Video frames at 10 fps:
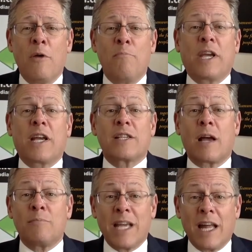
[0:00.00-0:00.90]
Because
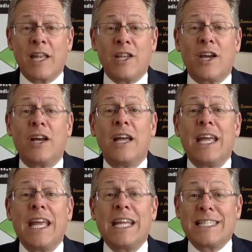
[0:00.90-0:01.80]
I'm telling you,
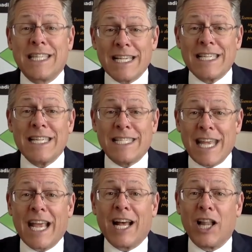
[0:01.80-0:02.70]
it doesn't
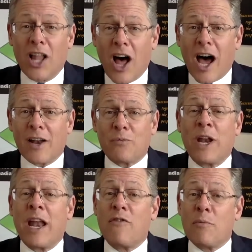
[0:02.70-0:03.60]
take a lot
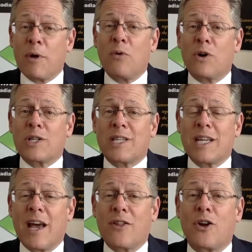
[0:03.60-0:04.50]
when everybody works
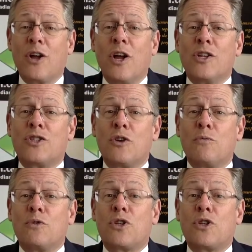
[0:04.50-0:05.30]
together to